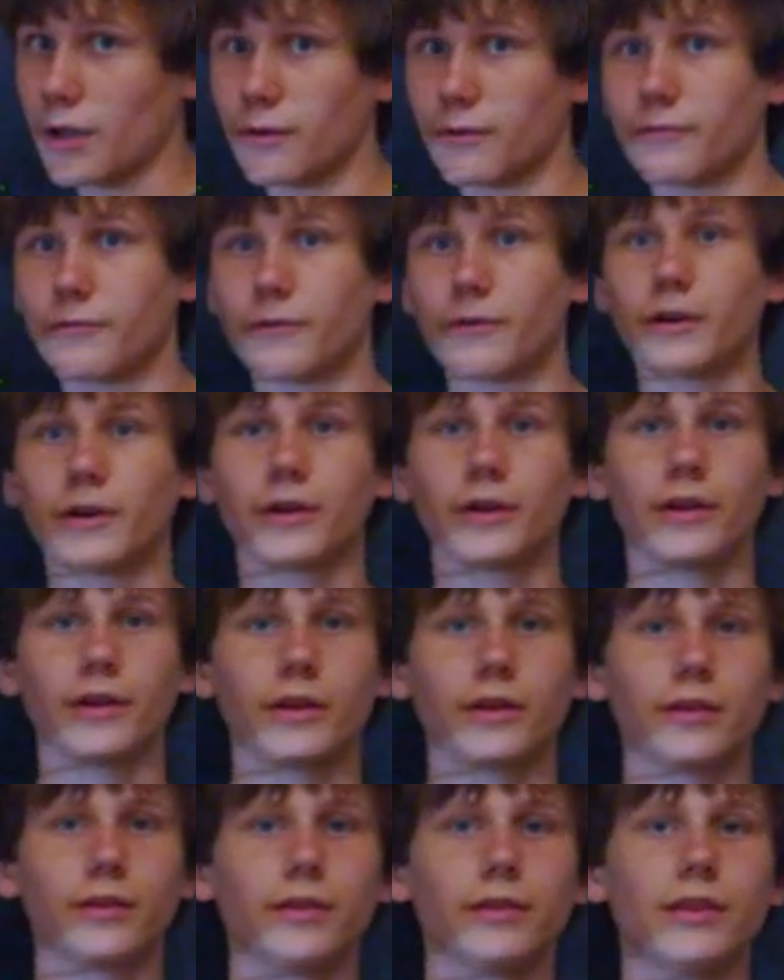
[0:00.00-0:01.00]
of
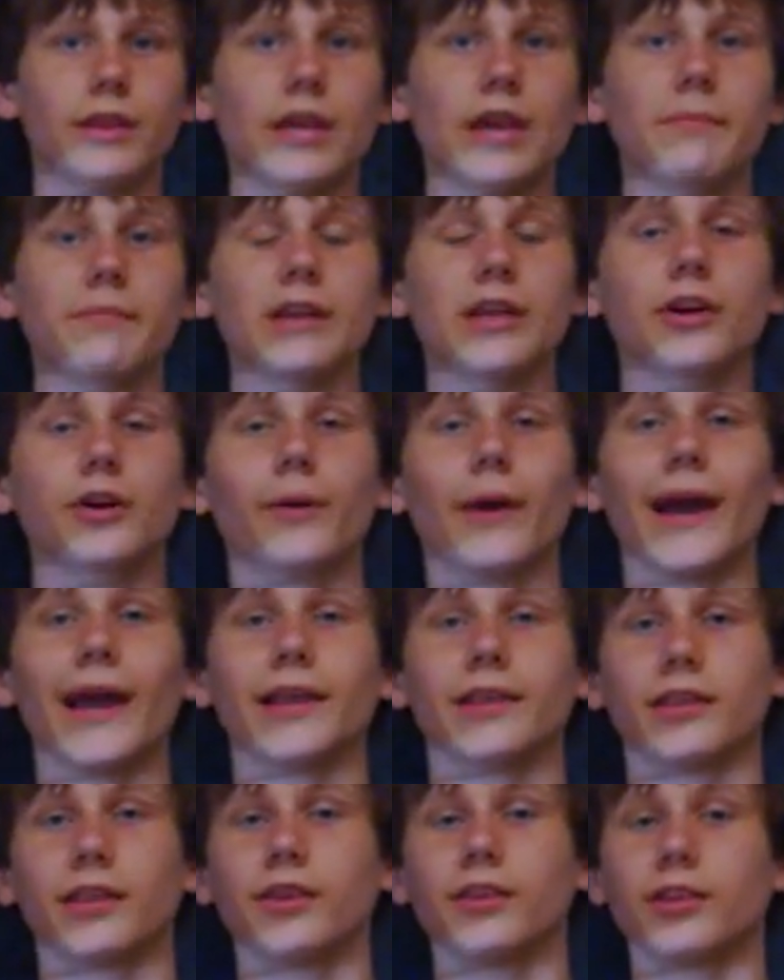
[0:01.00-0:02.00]
the amino
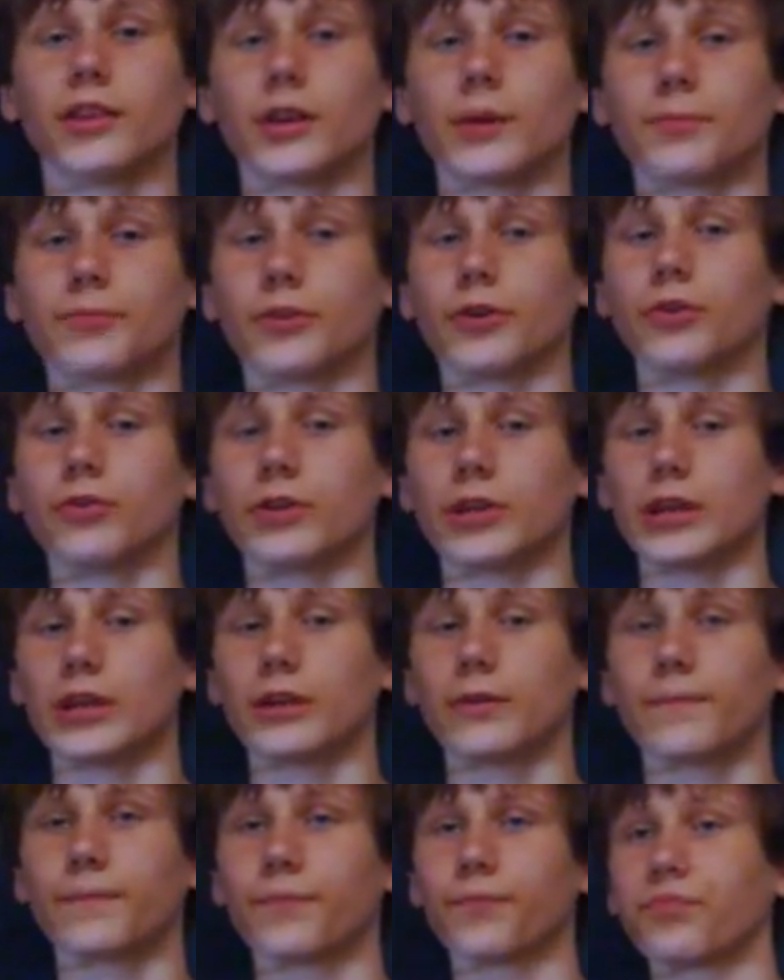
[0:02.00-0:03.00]
acids in a
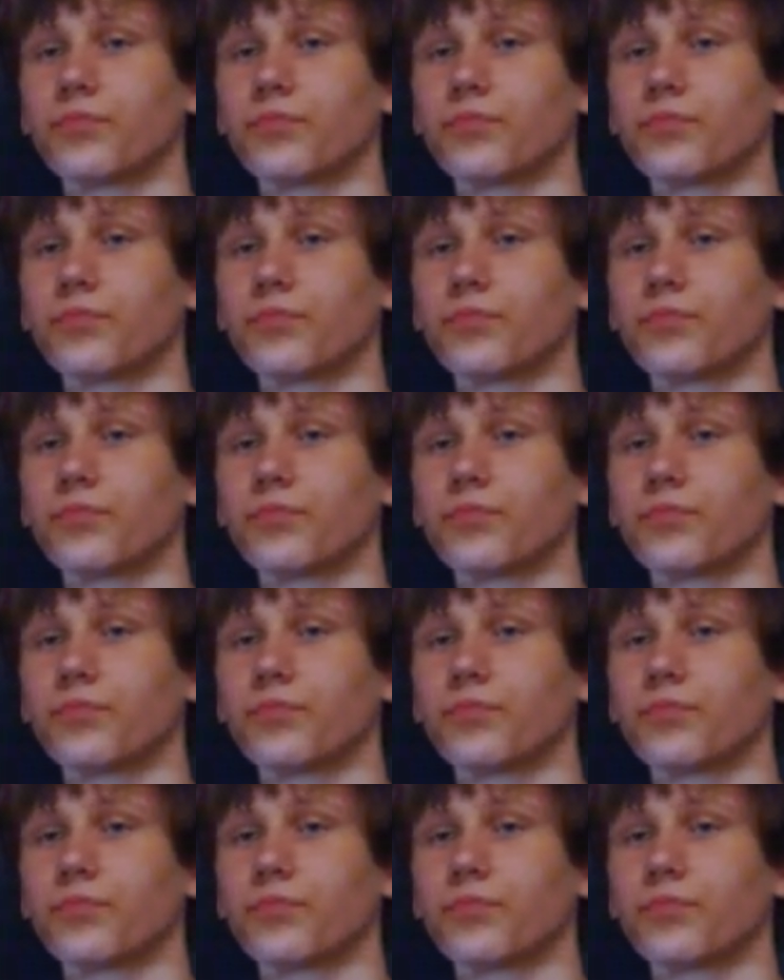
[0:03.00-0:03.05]
protein.